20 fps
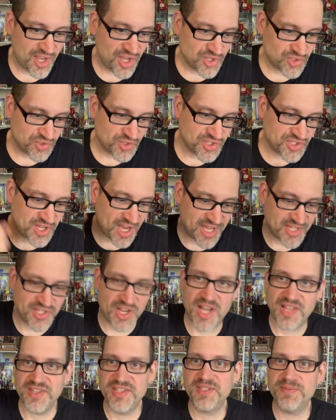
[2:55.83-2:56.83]
So this guy's
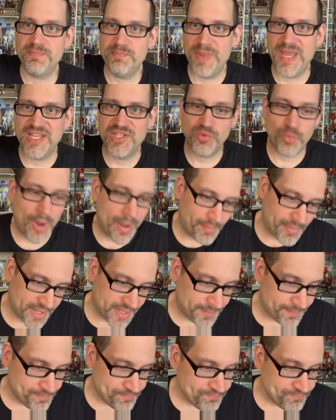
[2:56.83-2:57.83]
got this mace
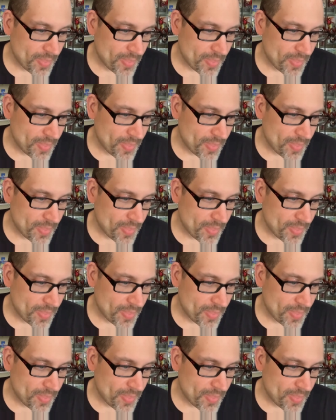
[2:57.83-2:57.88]
weapon.